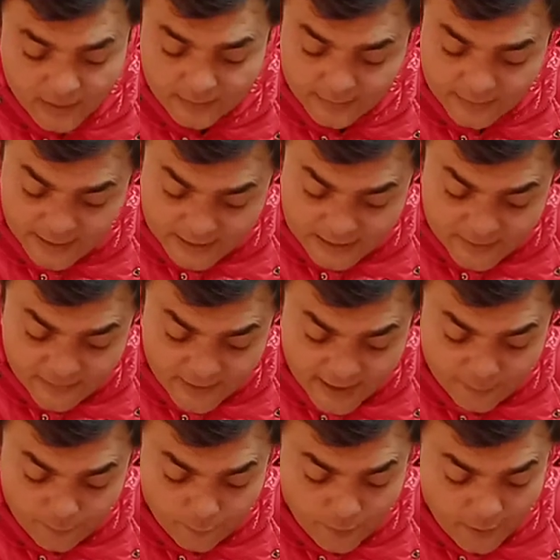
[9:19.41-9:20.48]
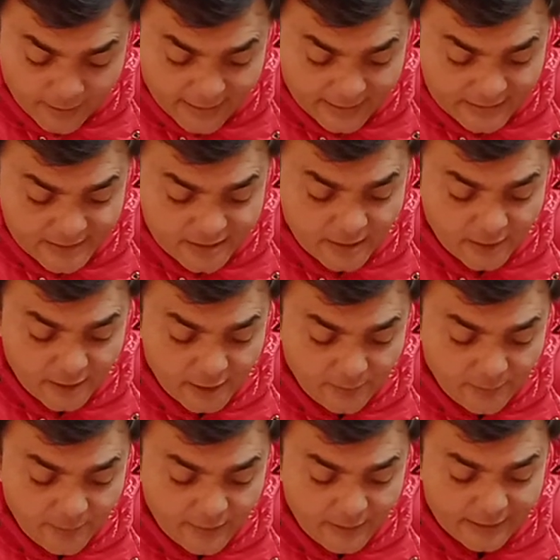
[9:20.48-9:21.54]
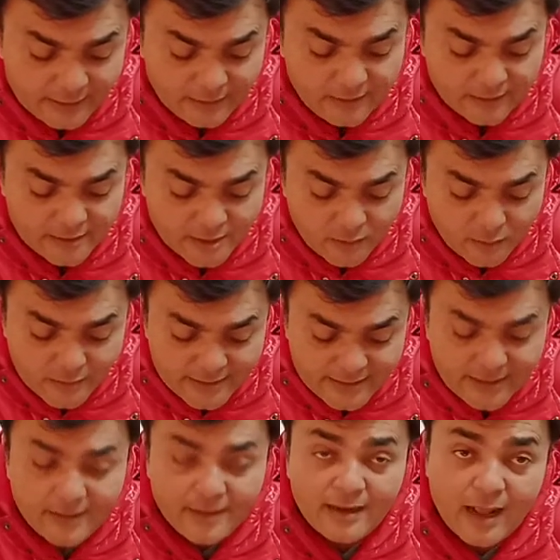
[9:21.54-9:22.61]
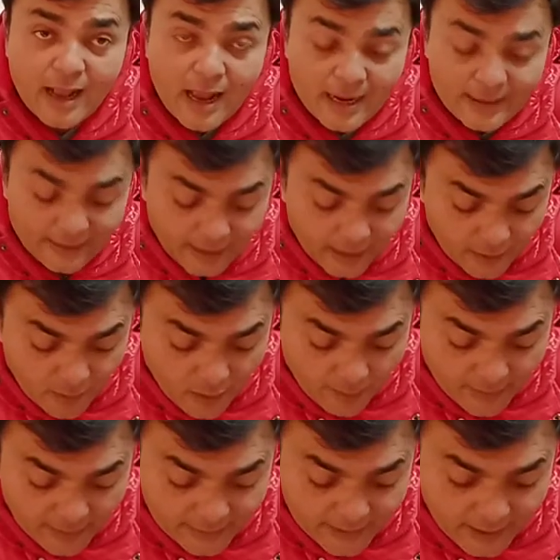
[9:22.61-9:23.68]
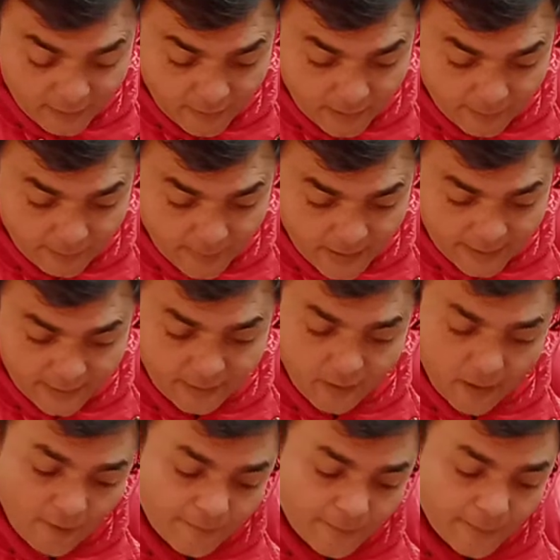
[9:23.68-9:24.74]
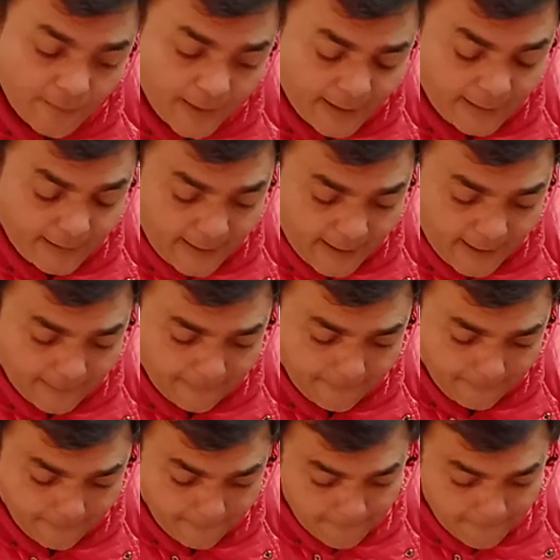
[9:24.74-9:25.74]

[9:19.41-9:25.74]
This way, forests contribute into the social and economic development of mankind.